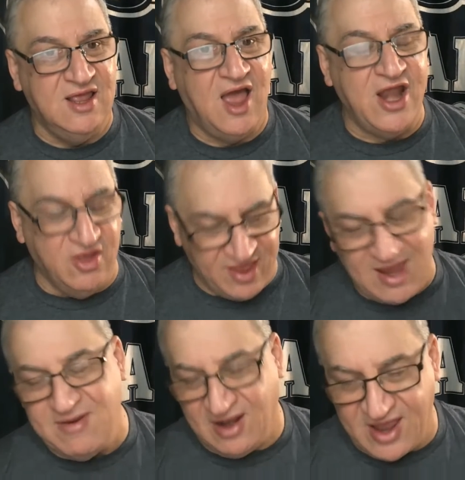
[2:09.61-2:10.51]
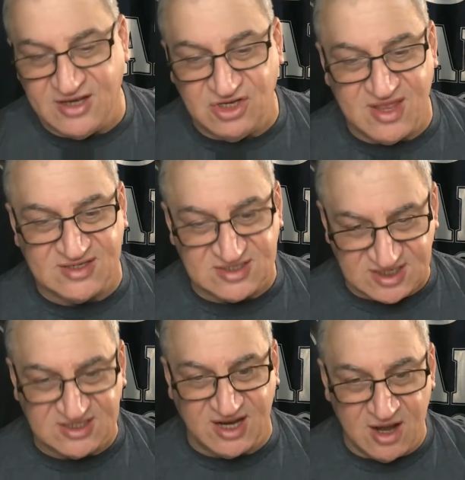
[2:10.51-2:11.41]
I know they came to LA in
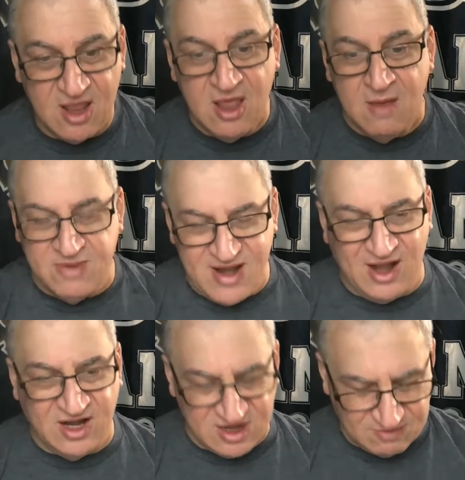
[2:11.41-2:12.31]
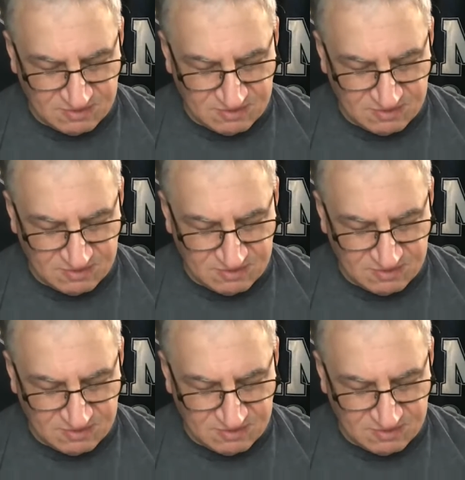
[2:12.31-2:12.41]
2016, but not only